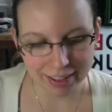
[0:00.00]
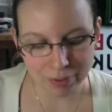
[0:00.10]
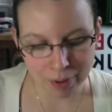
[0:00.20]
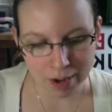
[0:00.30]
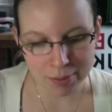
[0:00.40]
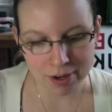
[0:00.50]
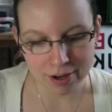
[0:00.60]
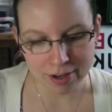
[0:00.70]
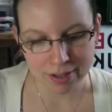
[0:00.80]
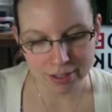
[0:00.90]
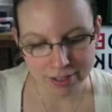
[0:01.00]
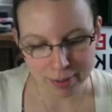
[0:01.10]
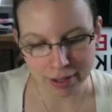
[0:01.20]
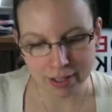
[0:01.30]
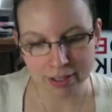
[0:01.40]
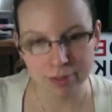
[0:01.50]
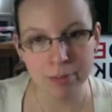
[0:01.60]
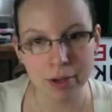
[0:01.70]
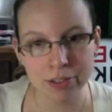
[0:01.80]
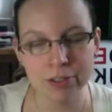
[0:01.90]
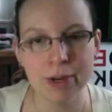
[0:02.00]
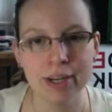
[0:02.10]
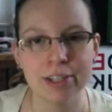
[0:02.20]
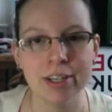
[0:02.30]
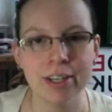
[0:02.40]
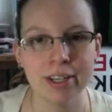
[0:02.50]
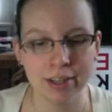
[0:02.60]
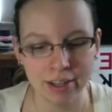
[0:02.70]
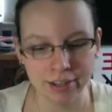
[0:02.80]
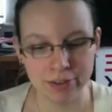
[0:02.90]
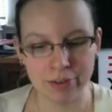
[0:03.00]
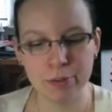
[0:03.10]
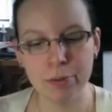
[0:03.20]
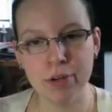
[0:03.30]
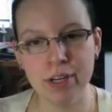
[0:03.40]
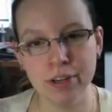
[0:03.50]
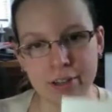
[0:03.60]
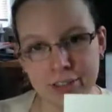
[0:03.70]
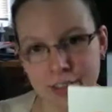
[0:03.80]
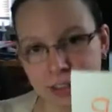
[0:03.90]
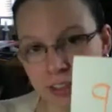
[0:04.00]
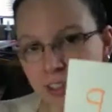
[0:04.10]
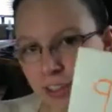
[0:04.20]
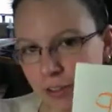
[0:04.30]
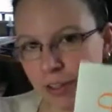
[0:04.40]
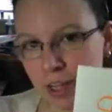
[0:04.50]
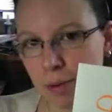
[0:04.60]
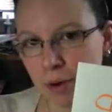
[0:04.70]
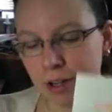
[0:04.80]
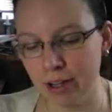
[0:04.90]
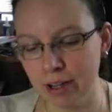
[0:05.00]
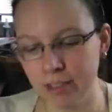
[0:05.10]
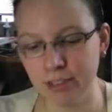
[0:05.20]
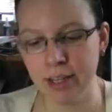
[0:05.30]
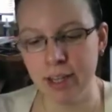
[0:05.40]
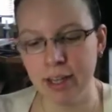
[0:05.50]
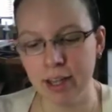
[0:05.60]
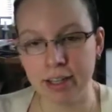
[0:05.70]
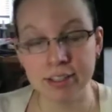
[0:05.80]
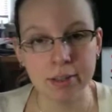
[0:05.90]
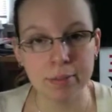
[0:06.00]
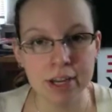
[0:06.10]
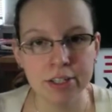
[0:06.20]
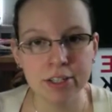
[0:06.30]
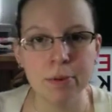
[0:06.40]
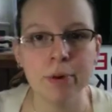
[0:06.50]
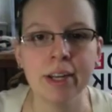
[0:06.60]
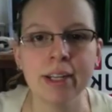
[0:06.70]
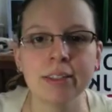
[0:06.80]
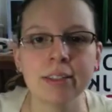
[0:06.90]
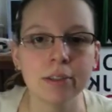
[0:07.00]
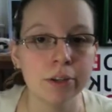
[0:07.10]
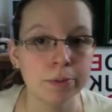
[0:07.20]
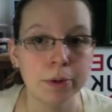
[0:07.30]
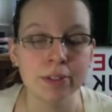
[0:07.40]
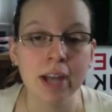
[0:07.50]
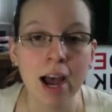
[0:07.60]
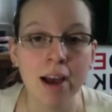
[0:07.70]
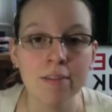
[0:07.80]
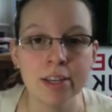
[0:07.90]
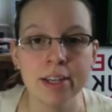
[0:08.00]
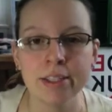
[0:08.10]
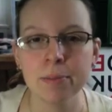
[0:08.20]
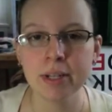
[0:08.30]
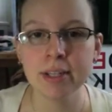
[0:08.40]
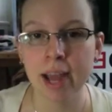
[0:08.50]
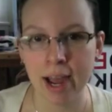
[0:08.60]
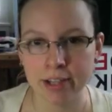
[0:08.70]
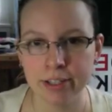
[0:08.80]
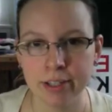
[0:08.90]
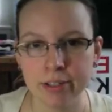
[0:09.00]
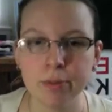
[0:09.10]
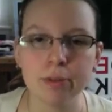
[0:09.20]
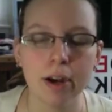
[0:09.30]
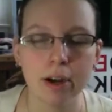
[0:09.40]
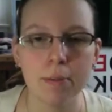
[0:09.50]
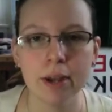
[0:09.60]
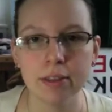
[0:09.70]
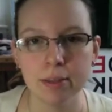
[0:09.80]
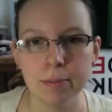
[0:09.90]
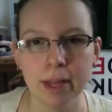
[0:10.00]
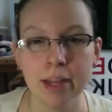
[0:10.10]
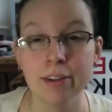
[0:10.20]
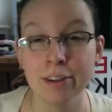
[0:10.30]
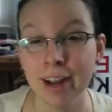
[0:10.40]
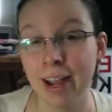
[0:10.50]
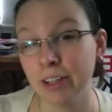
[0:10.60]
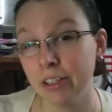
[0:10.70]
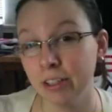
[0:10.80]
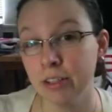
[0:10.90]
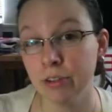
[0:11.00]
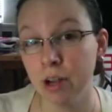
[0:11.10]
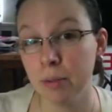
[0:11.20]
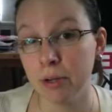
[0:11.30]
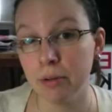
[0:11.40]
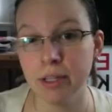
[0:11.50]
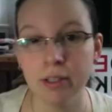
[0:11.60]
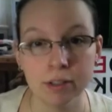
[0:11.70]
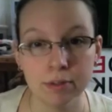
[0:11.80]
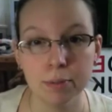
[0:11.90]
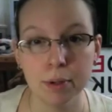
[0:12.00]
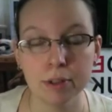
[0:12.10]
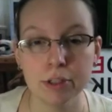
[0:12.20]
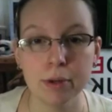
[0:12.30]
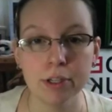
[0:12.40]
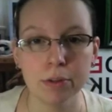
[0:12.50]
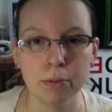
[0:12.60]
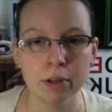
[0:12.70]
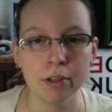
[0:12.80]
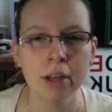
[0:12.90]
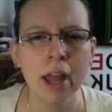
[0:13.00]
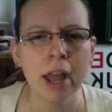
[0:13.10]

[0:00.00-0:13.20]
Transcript: Grammar, spelling, punctuation, they're the precursors to the emoticons. Exclamation points are the most obvious, but dashes, we'll talk about them later. They're actually the drama queen of the punctuation word.